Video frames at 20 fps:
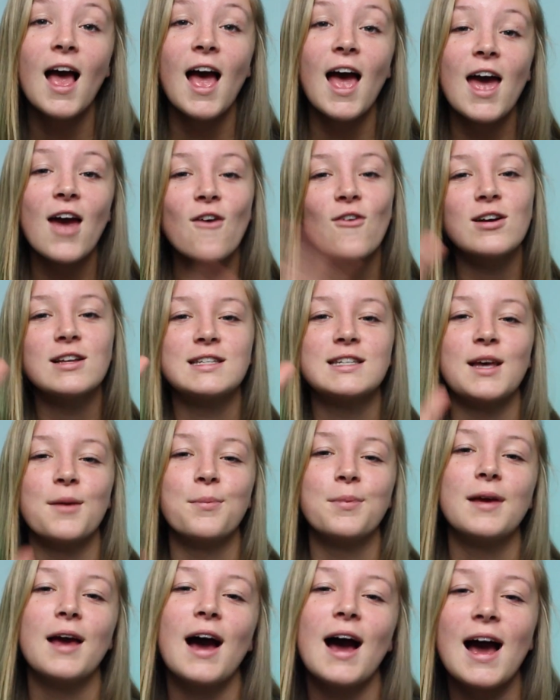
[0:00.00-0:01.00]
Hey, what's
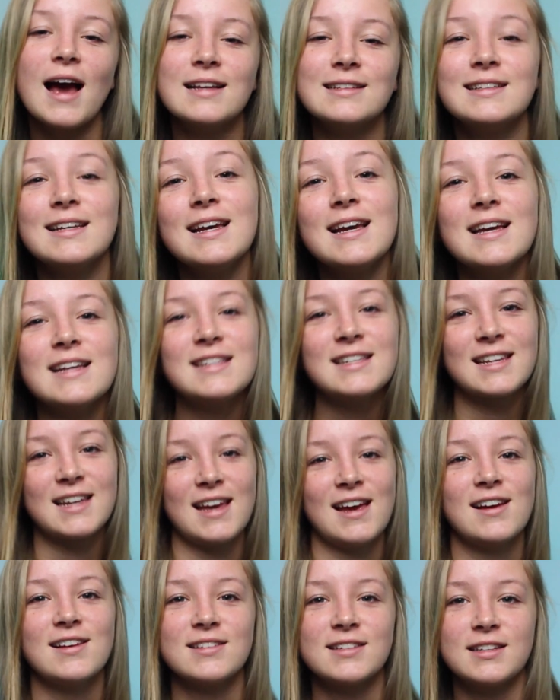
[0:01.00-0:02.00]
up guys? It's
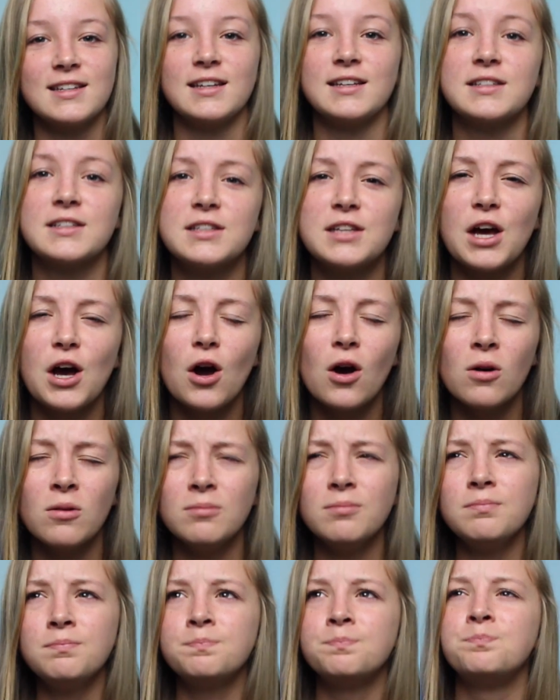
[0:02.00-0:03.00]
Kelsey.
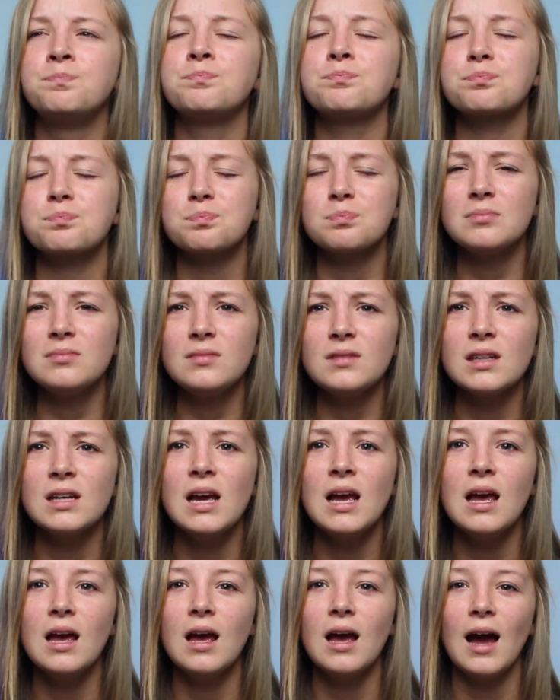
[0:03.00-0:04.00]
So,
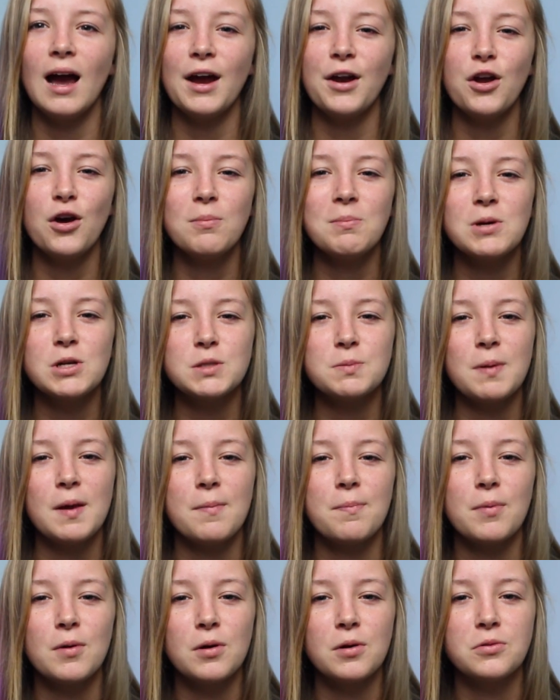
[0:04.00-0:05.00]
I know most
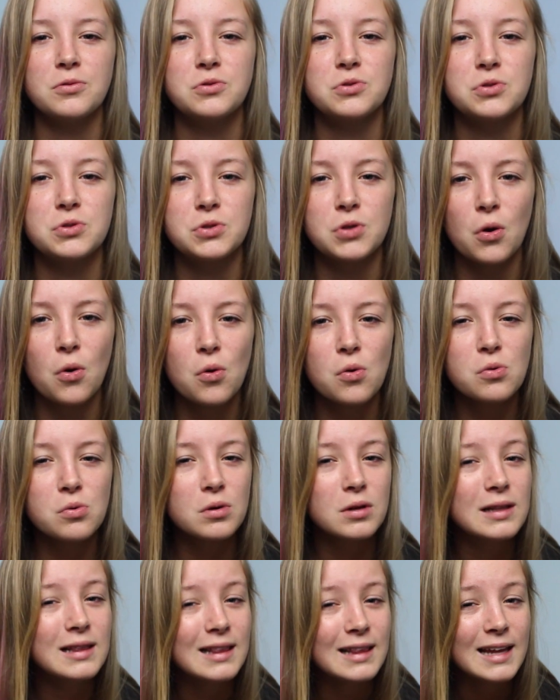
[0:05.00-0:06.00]
people
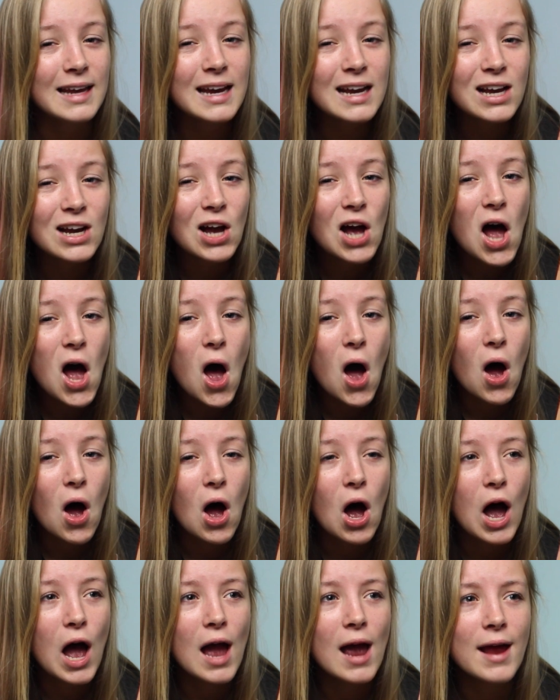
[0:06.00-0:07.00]
don't click
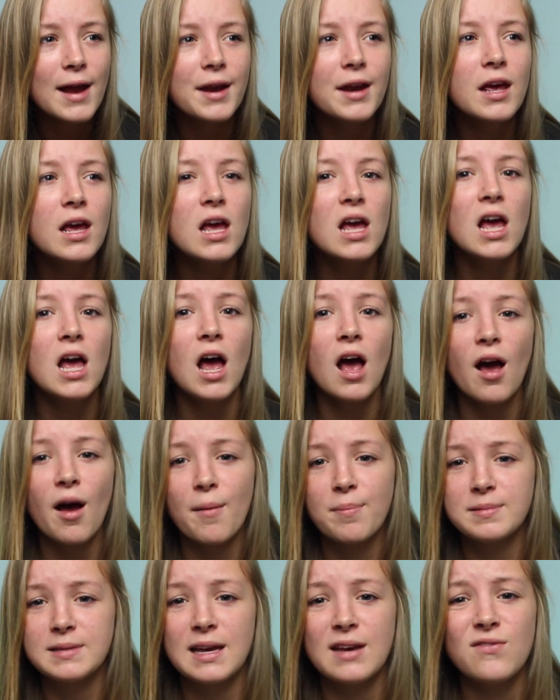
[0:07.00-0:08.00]
on
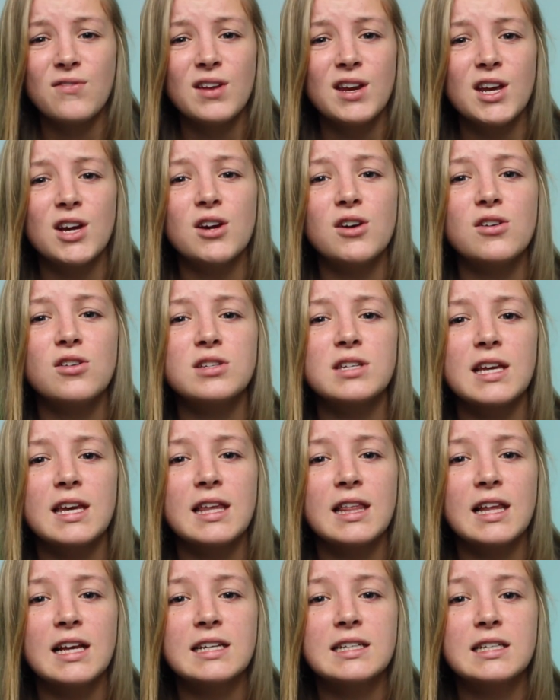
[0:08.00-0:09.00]
update videos
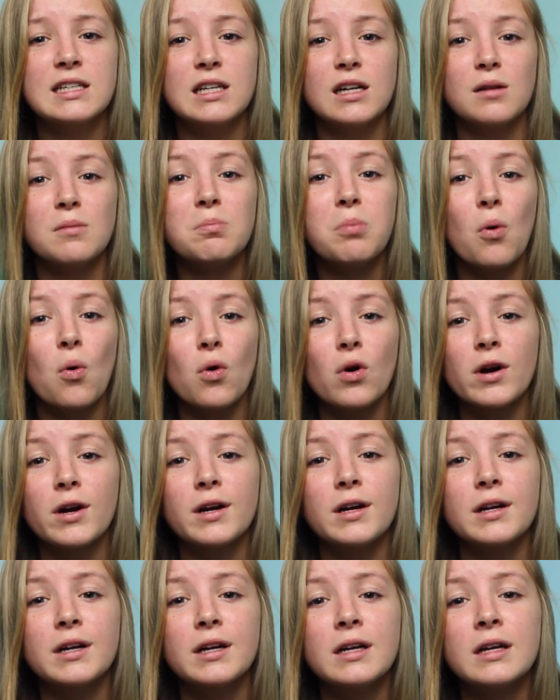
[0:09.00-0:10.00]
unless they're
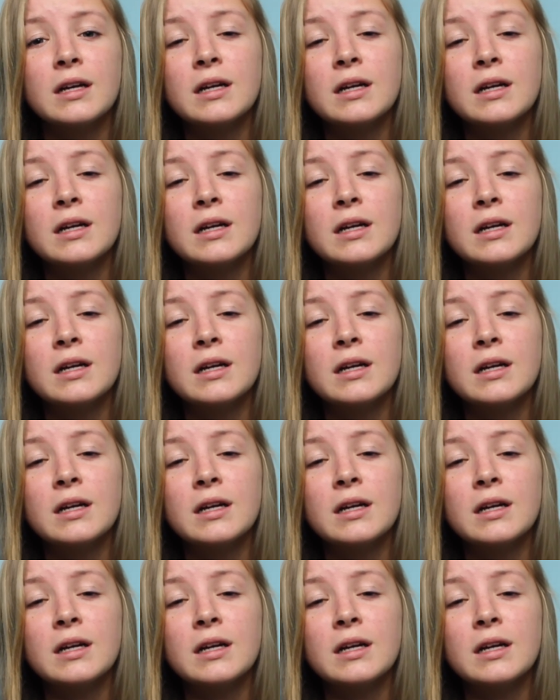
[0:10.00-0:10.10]
bored.